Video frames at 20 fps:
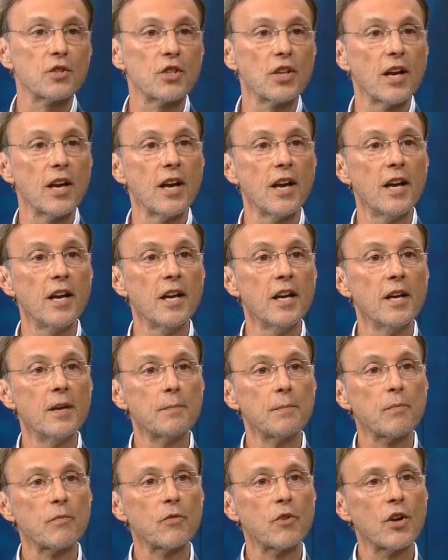say
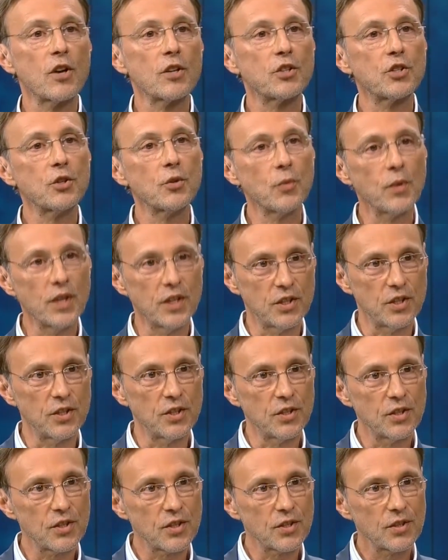there are two
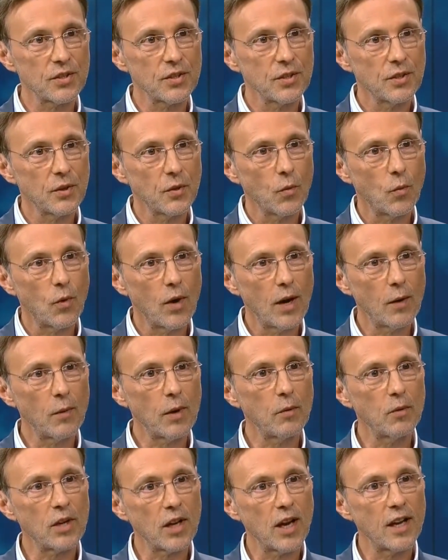reasons why
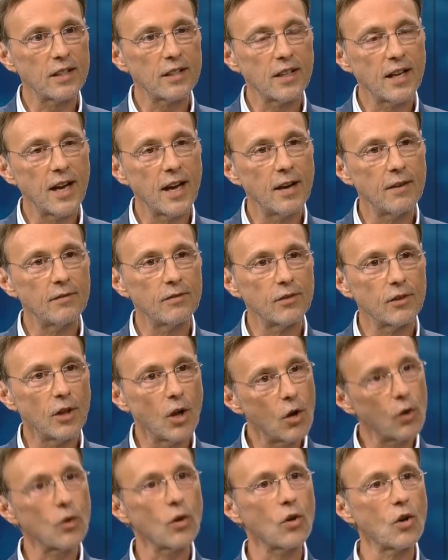we would like to have
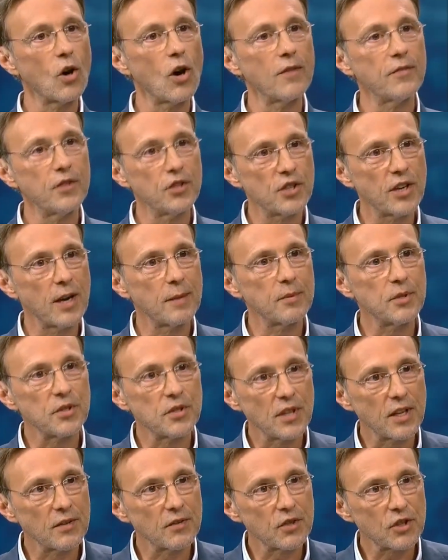local coffee shops
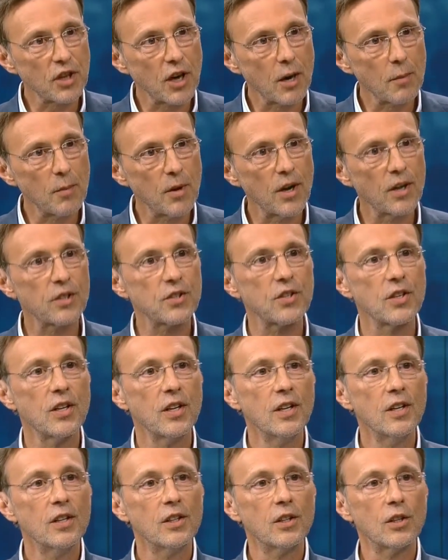instead of Starbucks
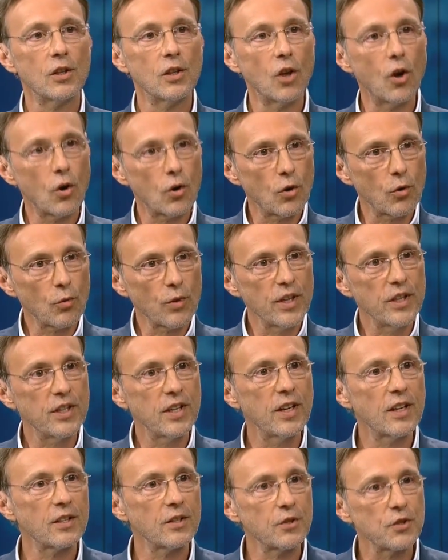local
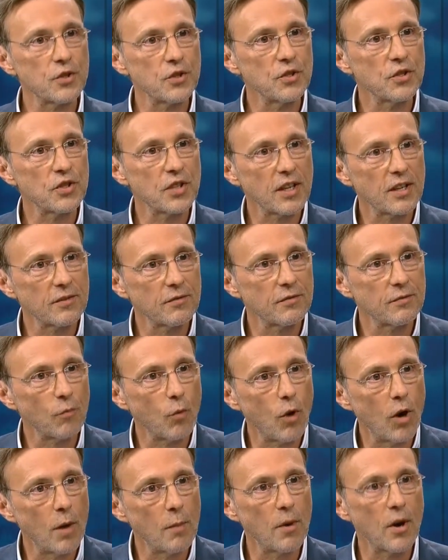retailers instead of
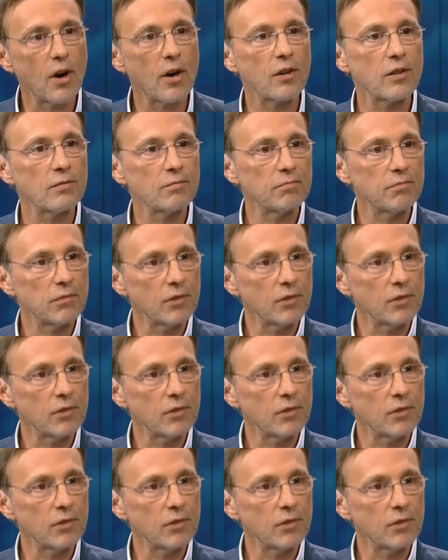Walmart,